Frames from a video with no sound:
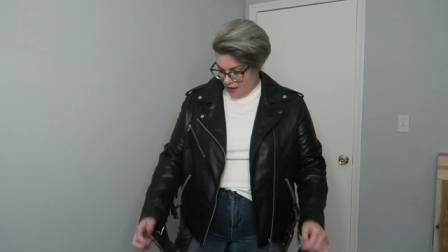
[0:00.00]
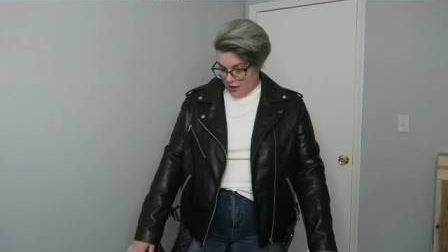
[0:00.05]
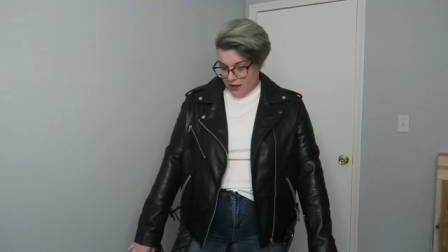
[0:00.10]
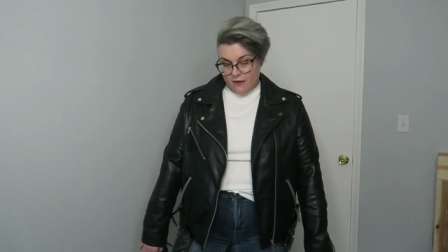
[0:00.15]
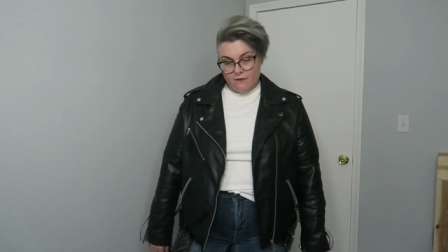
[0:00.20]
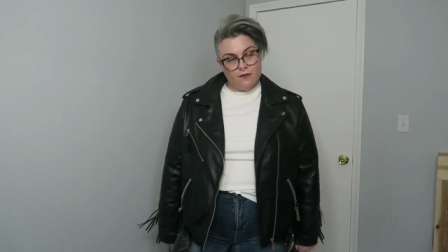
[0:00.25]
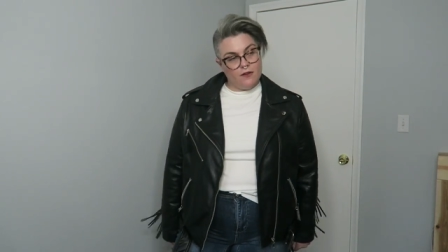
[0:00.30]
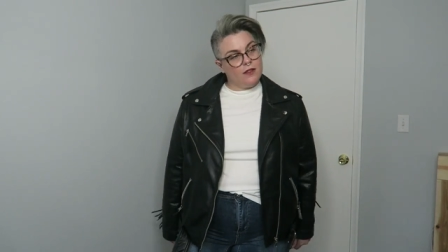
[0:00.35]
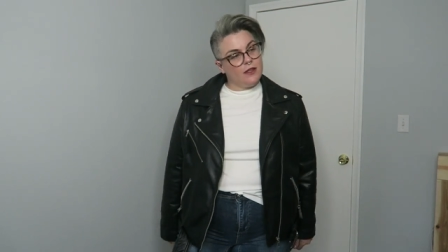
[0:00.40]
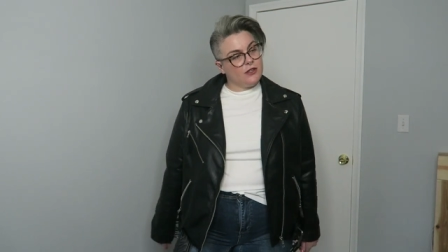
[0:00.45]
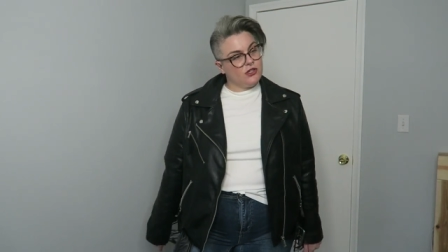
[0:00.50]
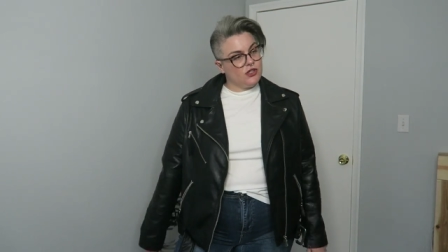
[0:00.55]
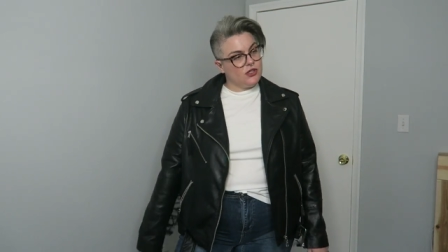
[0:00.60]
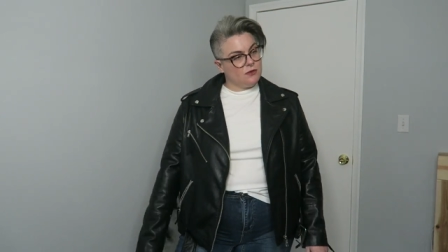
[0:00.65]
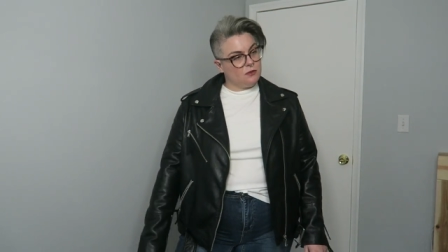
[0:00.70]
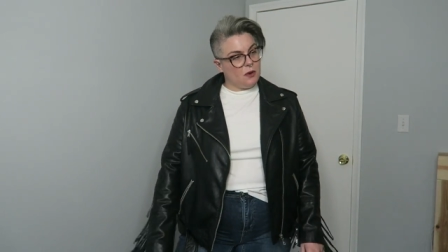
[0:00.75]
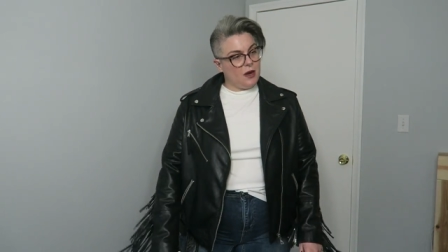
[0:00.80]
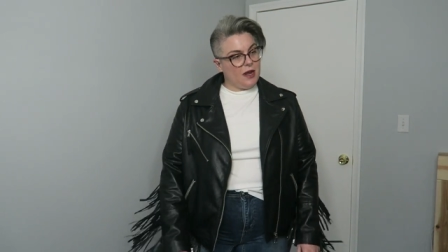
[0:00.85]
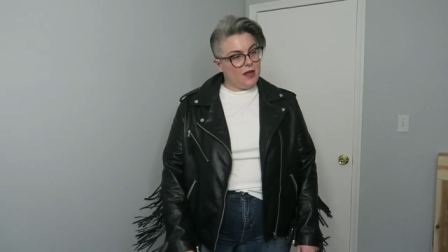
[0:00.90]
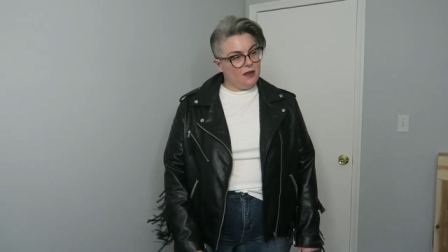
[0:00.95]
And I feel like
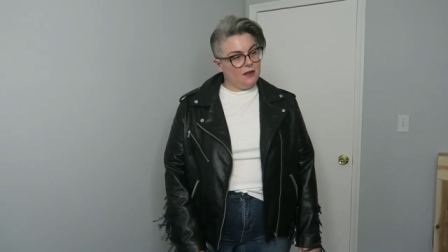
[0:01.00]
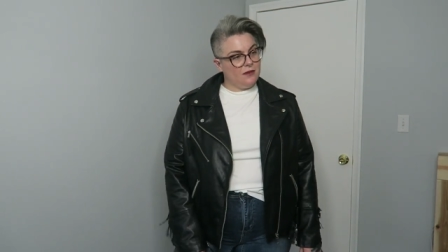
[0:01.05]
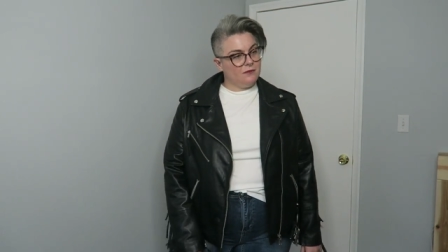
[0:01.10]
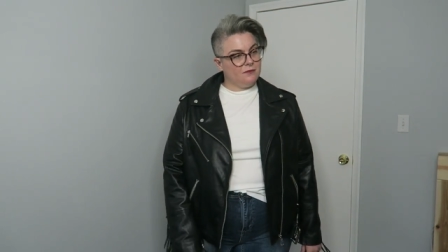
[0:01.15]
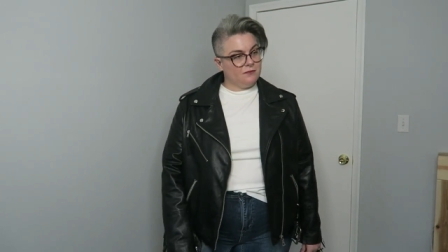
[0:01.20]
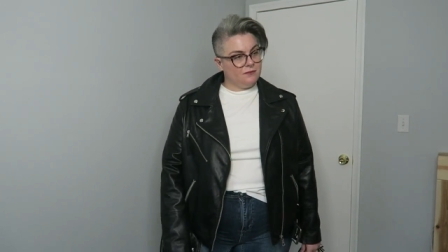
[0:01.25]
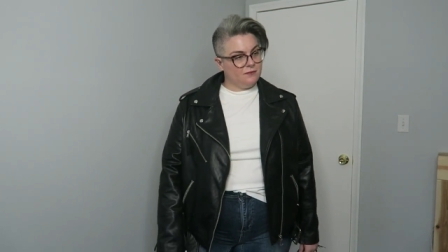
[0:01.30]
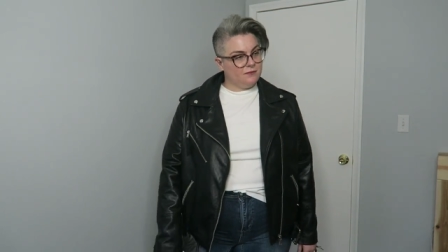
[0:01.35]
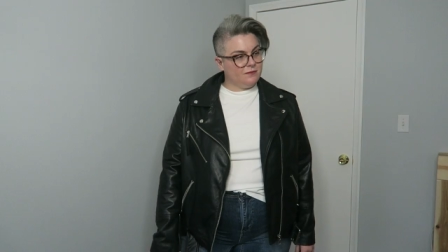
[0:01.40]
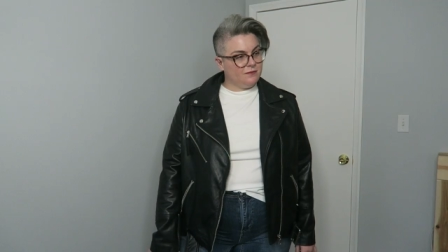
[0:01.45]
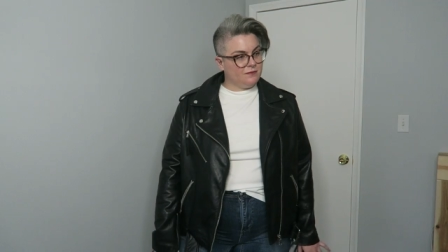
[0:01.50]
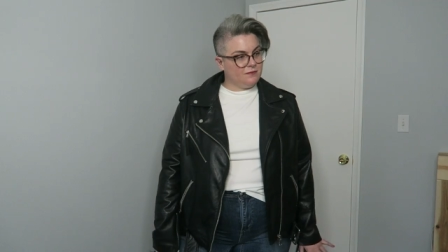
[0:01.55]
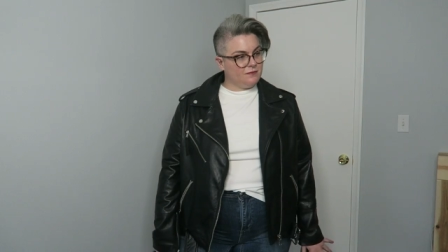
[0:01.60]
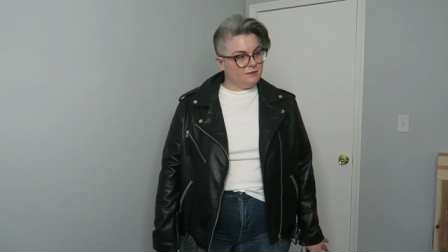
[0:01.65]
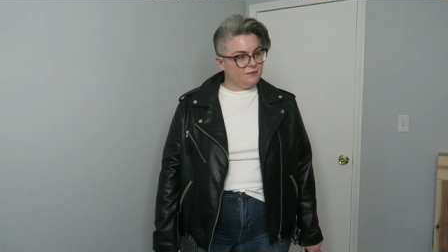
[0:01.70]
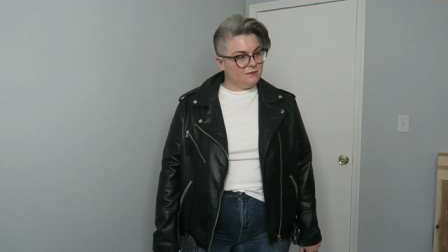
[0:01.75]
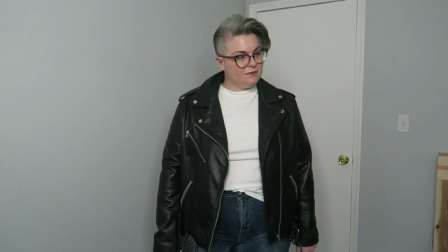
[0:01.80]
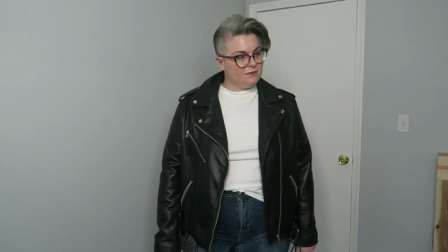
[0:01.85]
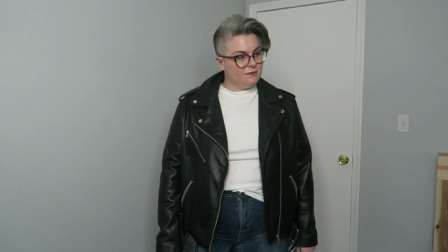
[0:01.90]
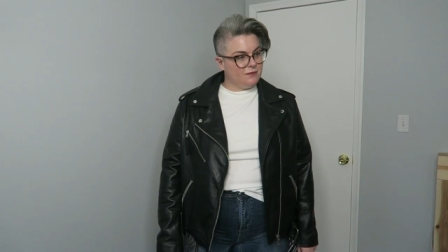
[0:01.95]
she's right. Mm
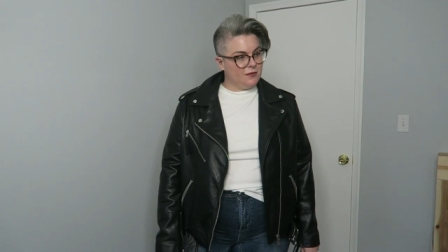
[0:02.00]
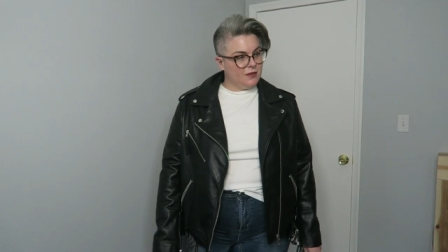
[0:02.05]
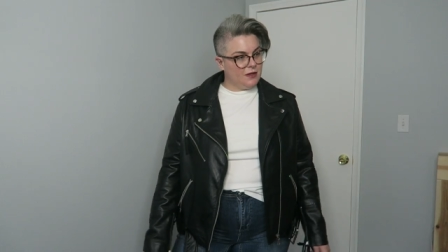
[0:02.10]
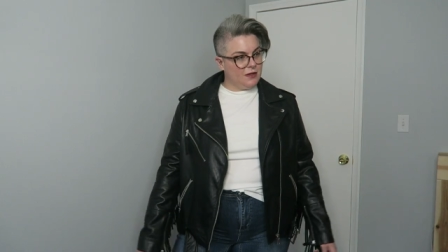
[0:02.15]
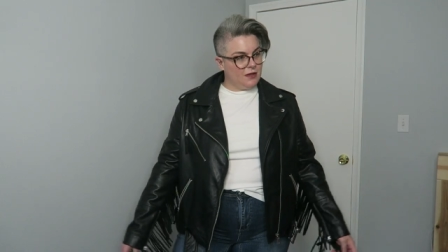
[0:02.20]
-hmm.